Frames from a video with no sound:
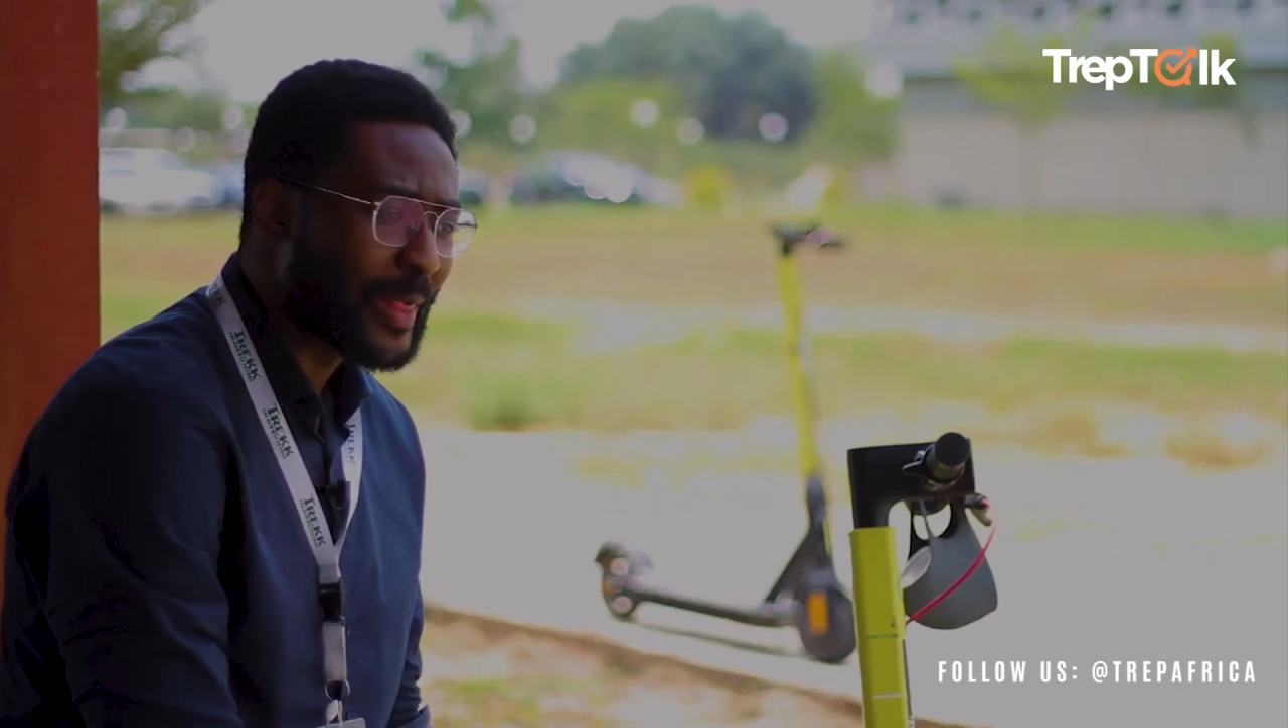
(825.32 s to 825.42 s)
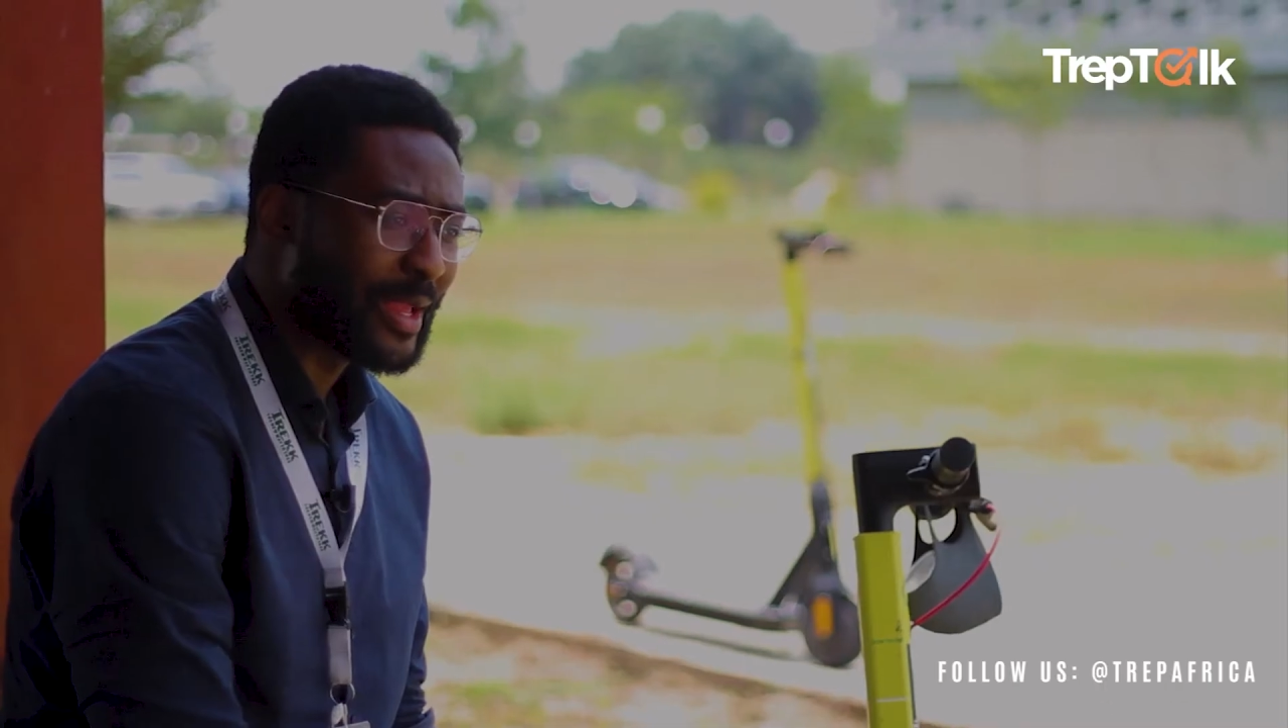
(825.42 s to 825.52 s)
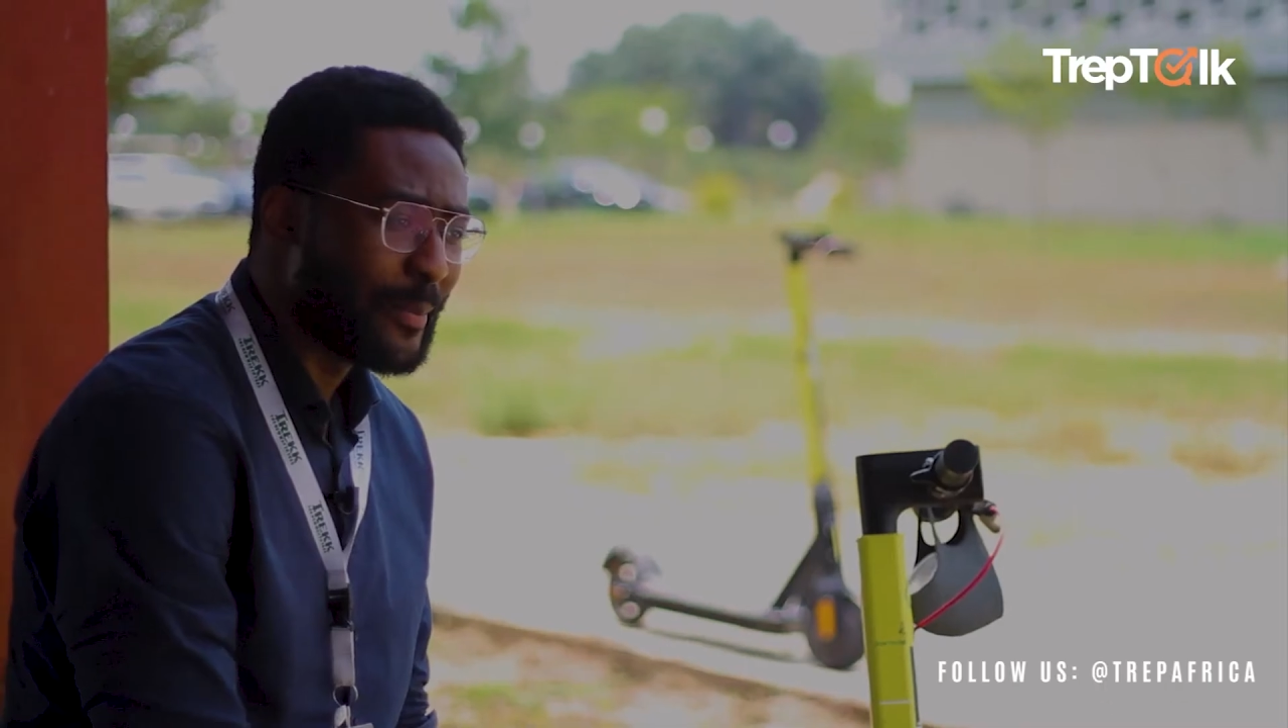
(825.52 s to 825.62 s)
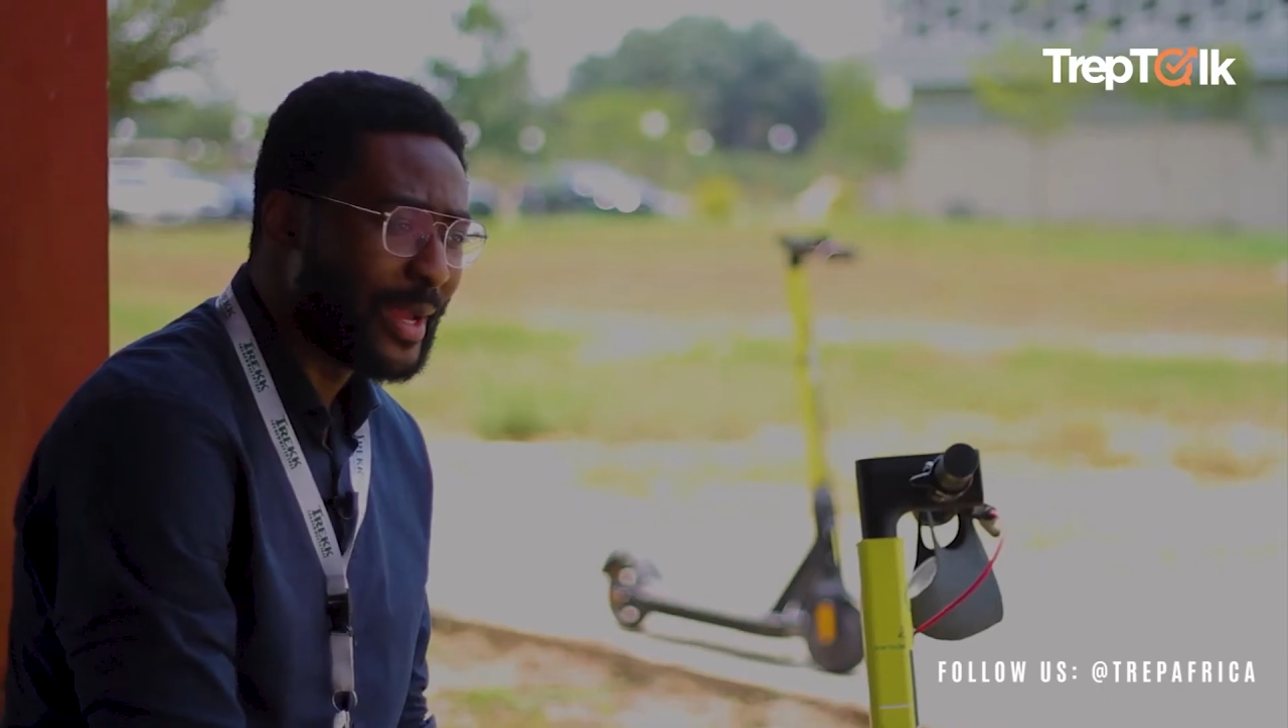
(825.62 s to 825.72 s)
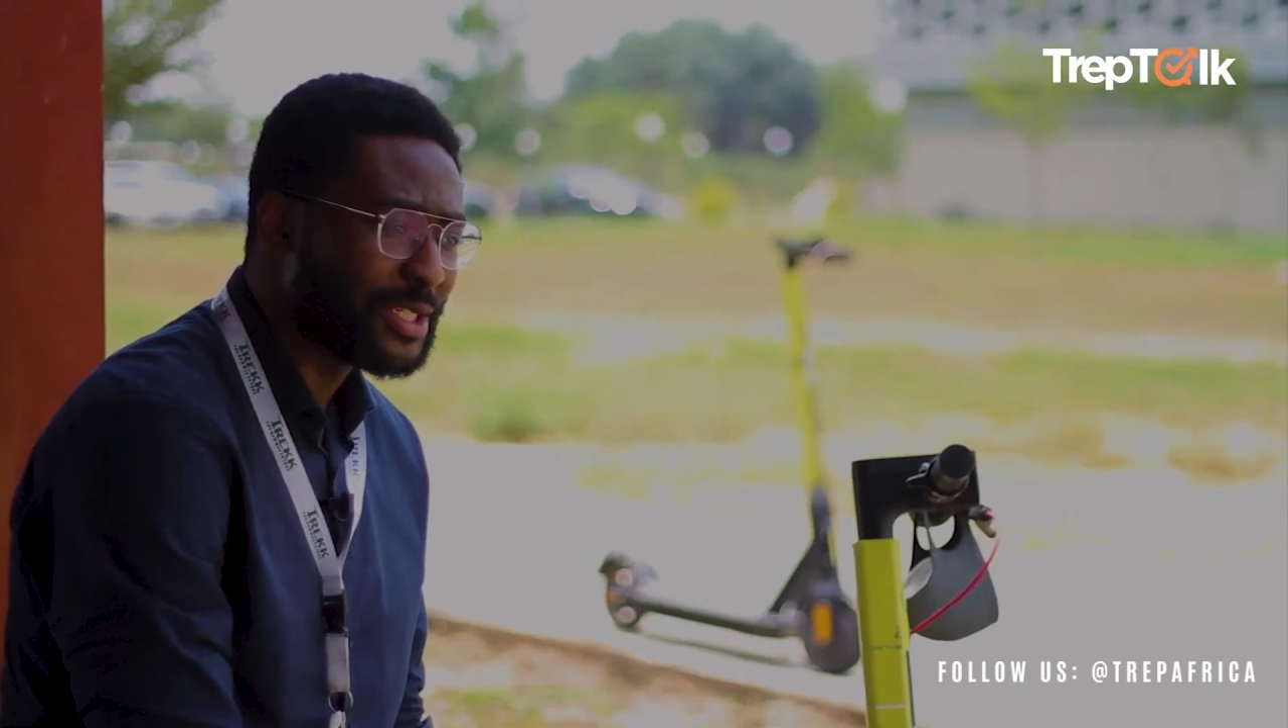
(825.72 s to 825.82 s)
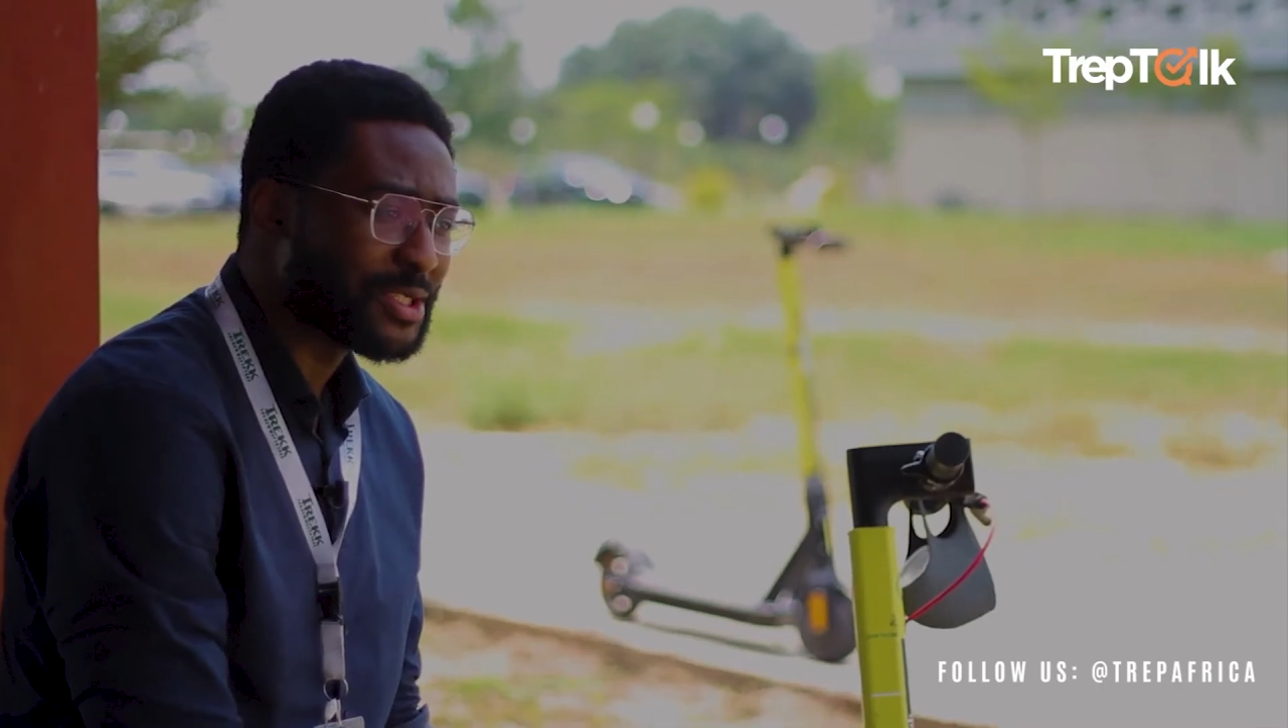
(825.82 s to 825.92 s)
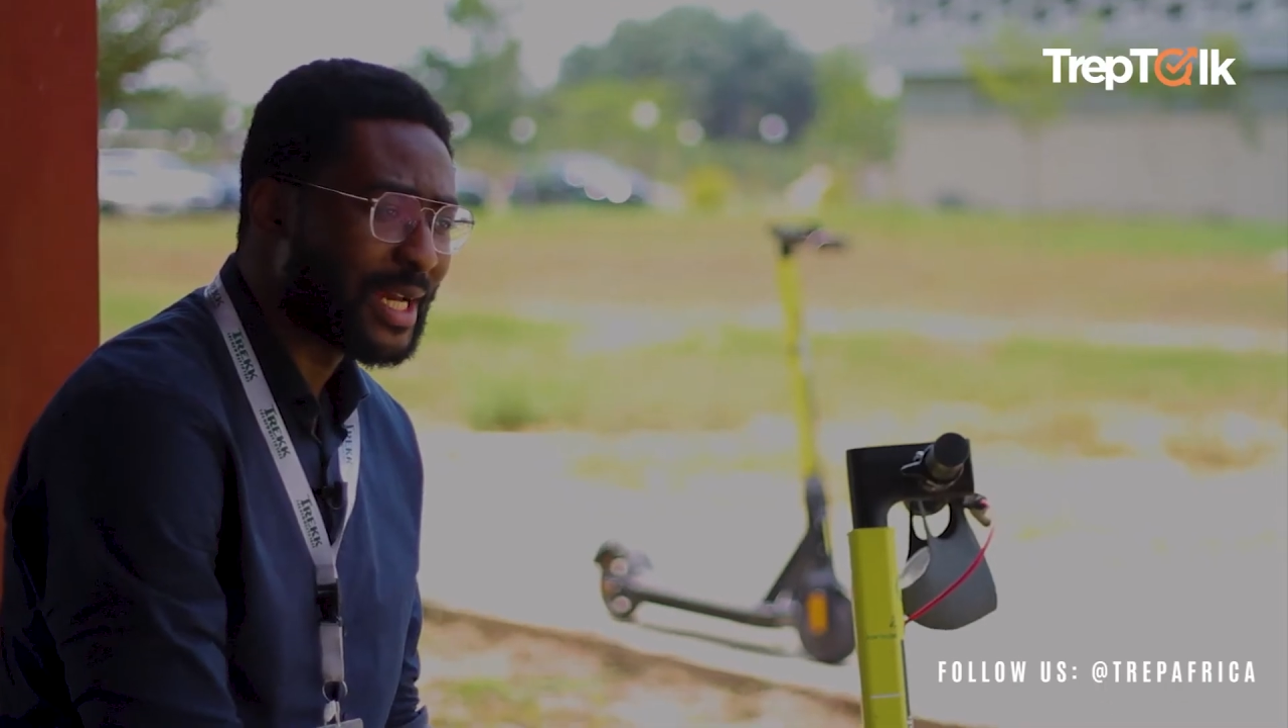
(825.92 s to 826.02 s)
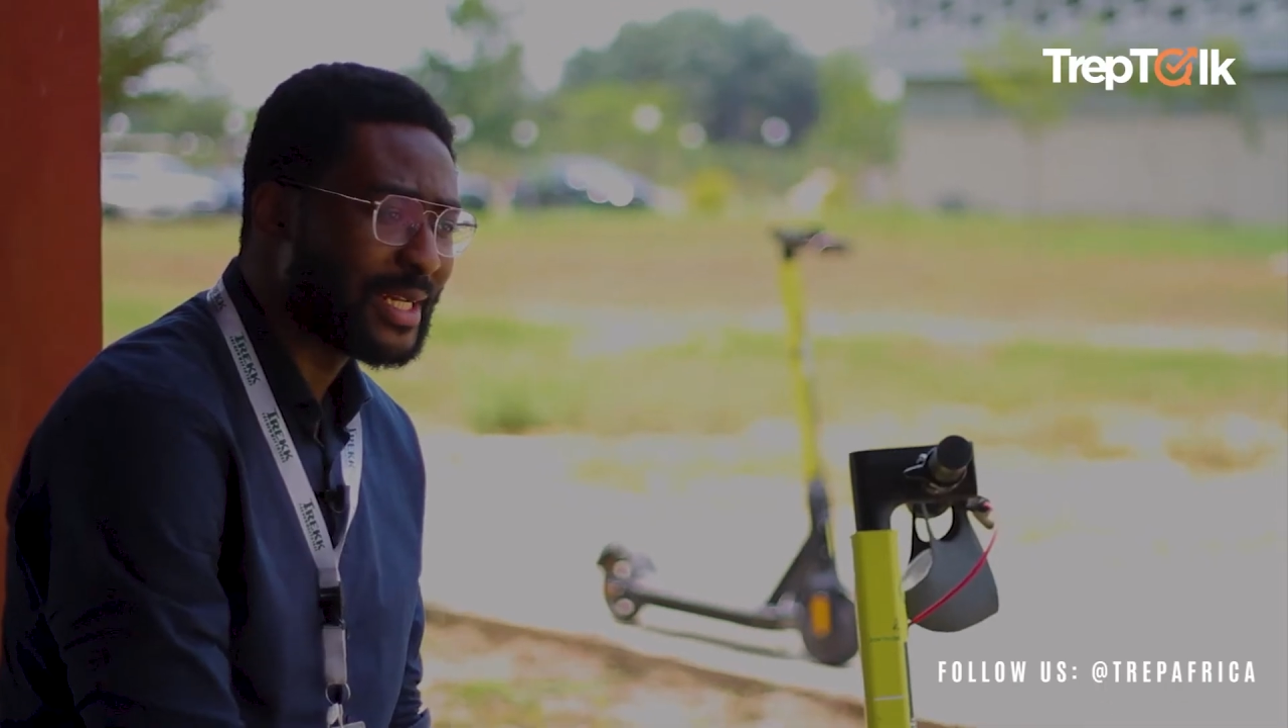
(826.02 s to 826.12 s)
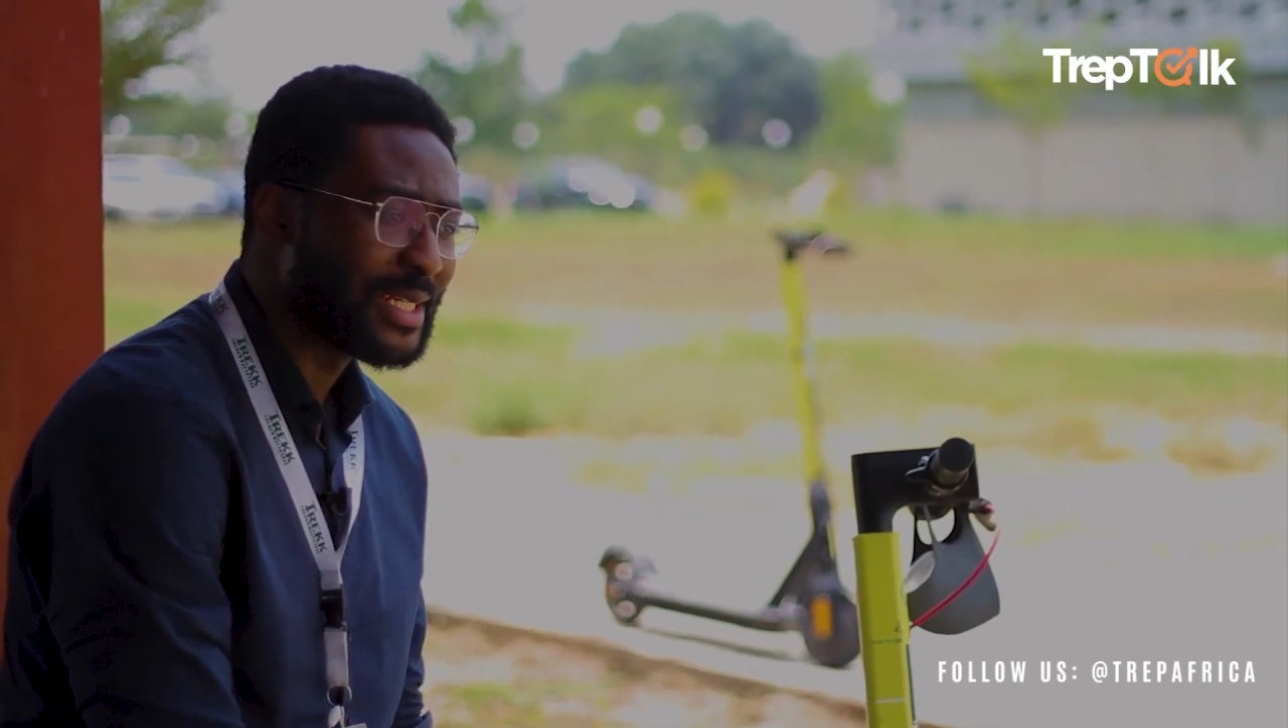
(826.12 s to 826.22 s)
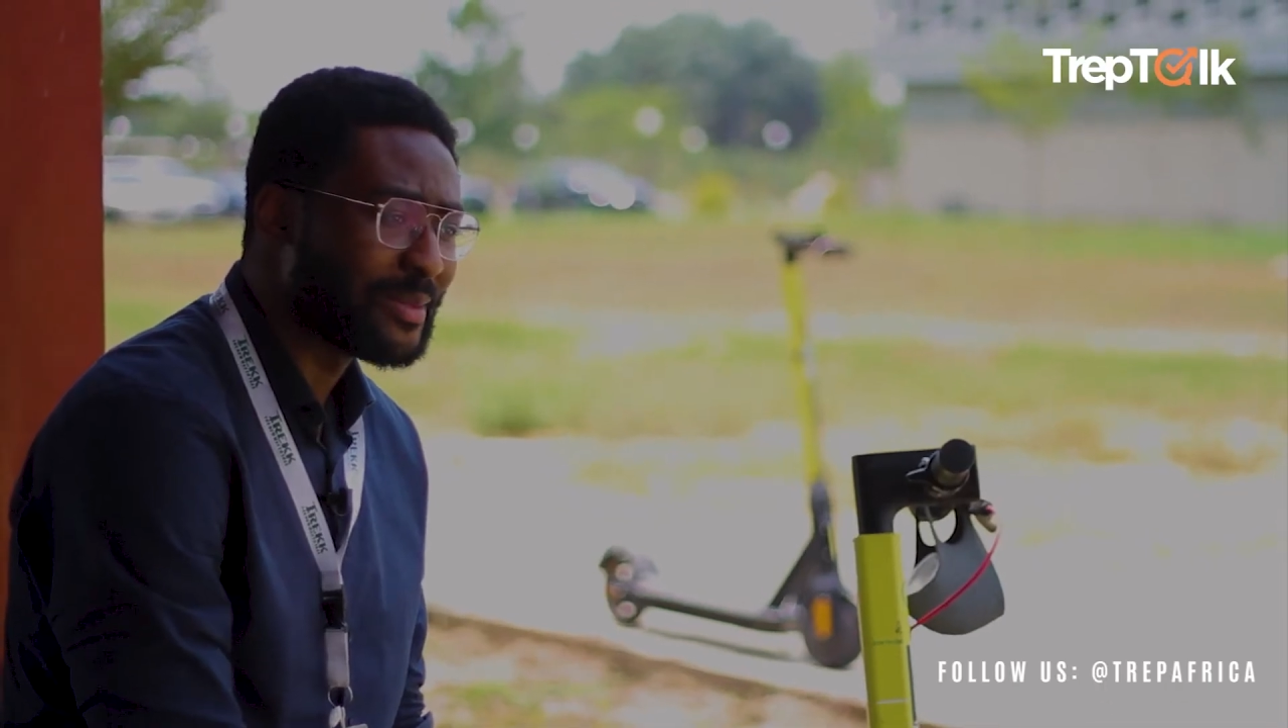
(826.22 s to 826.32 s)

a major challenge